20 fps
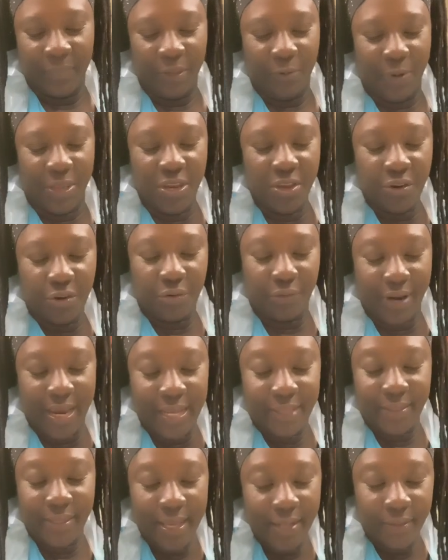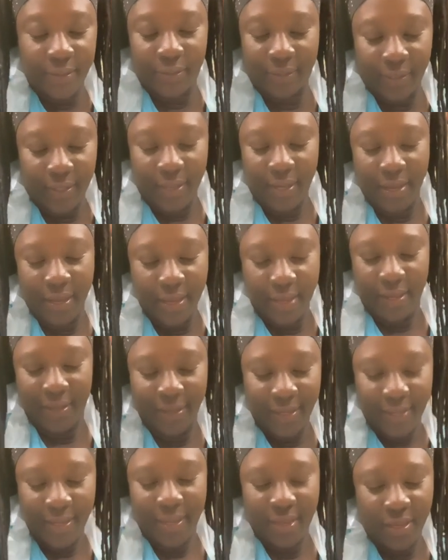When you grate it,
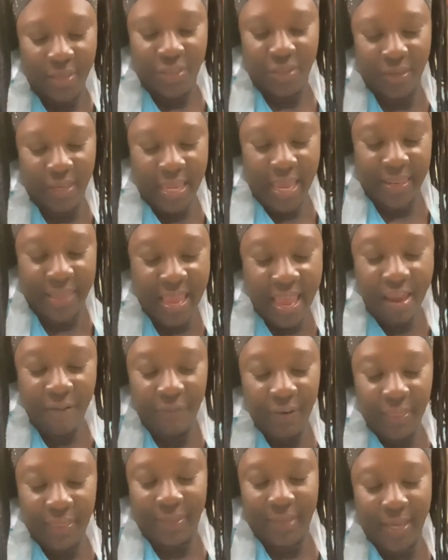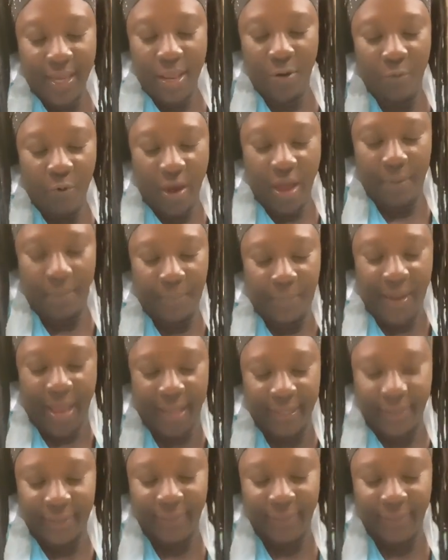you get everything in one pot.